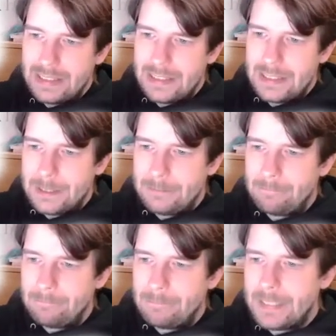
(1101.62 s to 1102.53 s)

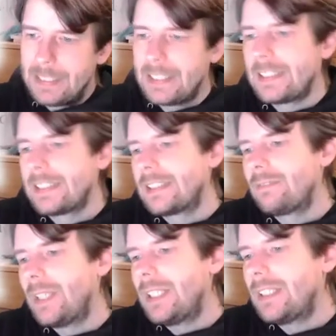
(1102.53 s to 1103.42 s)
Um, and the
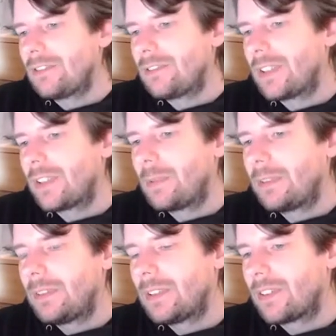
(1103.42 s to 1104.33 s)
main difference
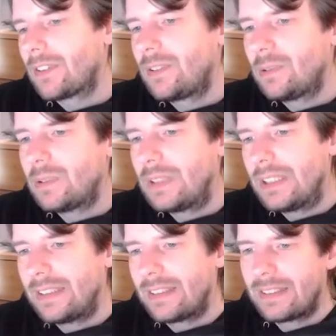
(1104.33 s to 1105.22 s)
between those two
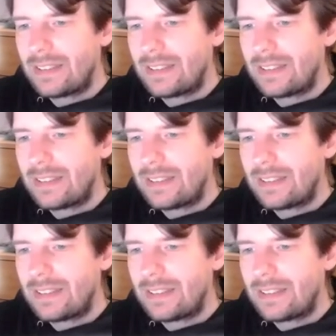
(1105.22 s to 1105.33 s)
is,